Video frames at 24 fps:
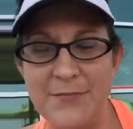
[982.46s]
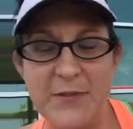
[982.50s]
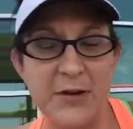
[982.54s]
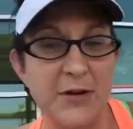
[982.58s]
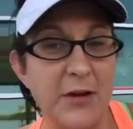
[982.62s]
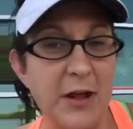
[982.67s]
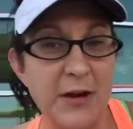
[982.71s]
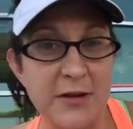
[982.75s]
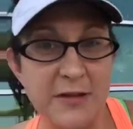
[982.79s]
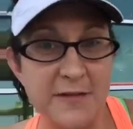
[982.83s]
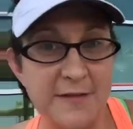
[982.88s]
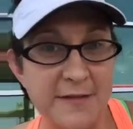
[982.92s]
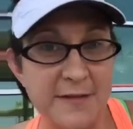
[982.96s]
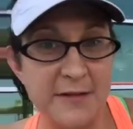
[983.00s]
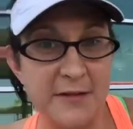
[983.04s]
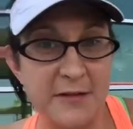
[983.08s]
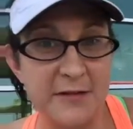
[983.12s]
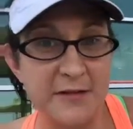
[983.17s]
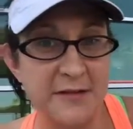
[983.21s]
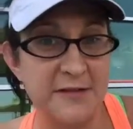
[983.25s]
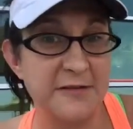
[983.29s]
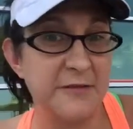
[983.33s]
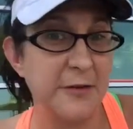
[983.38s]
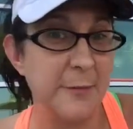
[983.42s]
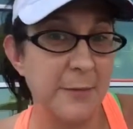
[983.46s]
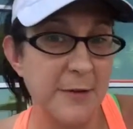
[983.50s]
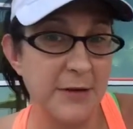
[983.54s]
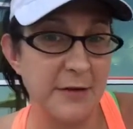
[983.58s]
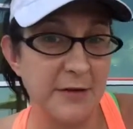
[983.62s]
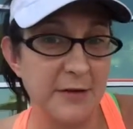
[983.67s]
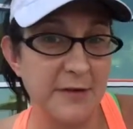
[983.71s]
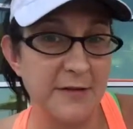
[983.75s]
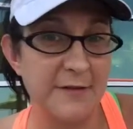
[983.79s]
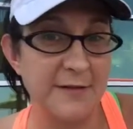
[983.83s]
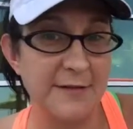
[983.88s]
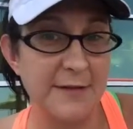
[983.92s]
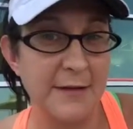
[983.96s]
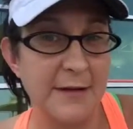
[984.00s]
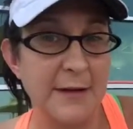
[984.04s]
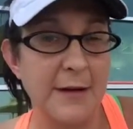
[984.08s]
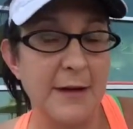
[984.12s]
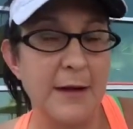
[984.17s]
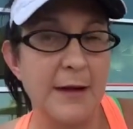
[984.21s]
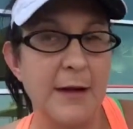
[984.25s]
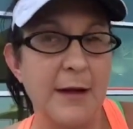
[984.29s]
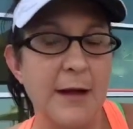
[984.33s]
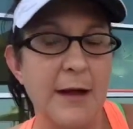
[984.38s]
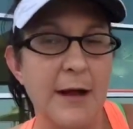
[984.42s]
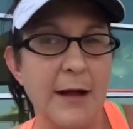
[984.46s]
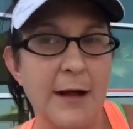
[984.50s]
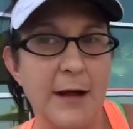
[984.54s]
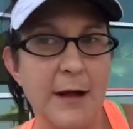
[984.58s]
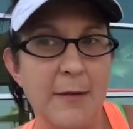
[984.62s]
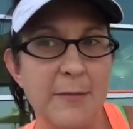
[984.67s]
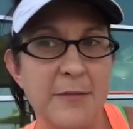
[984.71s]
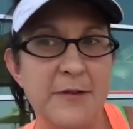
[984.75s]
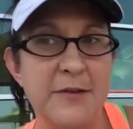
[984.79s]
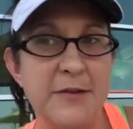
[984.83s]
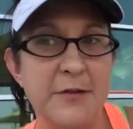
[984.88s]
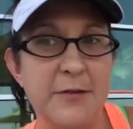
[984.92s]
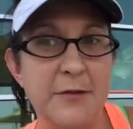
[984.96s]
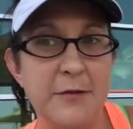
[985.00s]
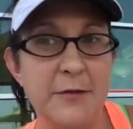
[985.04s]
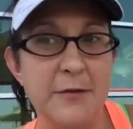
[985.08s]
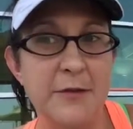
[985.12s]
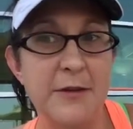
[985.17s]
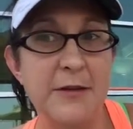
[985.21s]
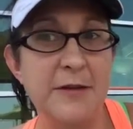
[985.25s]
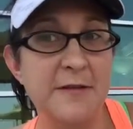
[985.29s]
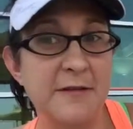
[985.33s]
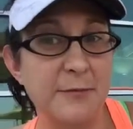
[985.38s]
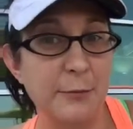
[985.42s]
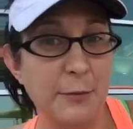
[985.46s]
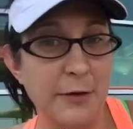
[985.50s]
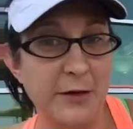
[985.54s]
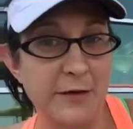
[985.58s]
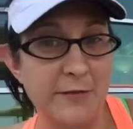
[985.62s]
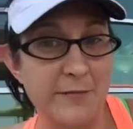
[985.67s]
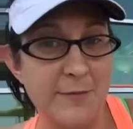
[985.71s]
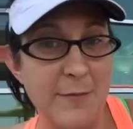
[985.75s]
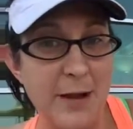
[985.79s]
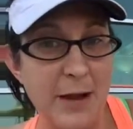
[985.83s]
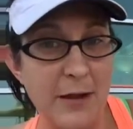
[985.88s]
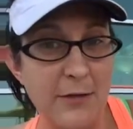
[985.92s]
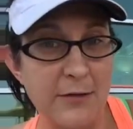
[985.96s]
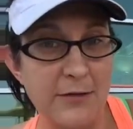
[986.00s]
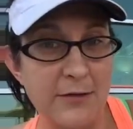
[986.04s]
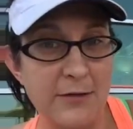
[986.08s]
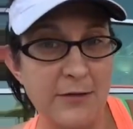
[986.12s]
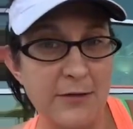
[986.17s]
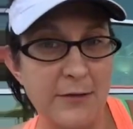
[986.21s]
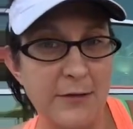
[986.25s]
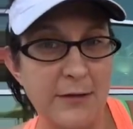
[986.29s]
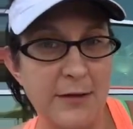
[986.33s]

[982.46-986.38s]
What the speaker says: not using their distributors to use word of mouth